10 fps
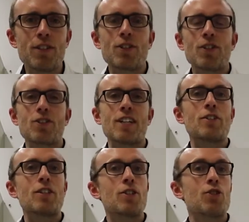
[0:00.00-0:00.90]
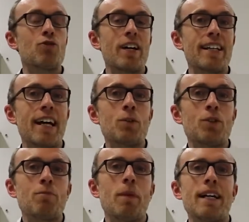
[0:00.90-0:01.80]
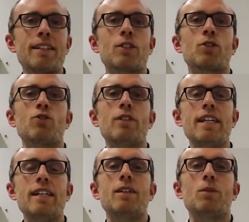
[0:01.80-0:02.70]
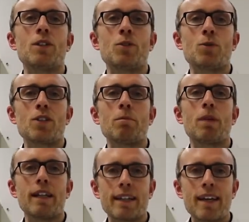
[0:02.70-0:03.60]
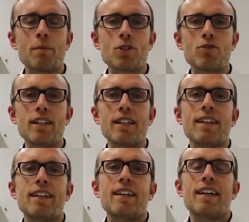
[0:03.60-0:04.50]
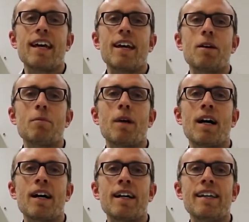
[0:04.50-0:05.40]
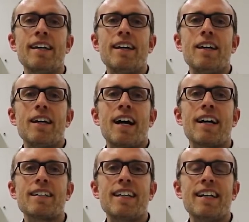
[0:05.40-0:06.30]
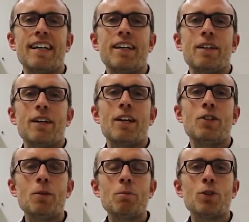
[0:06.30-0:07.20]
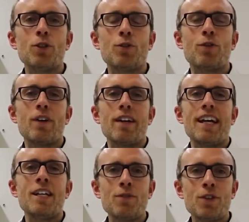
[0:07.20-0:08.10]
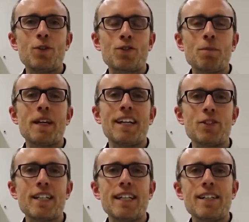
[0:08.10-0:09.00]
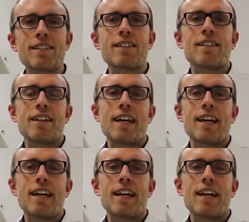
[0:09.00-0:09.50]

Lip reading: research essentially straight out of my degree, which was in biochemistry. I had a number of interviews for PhDs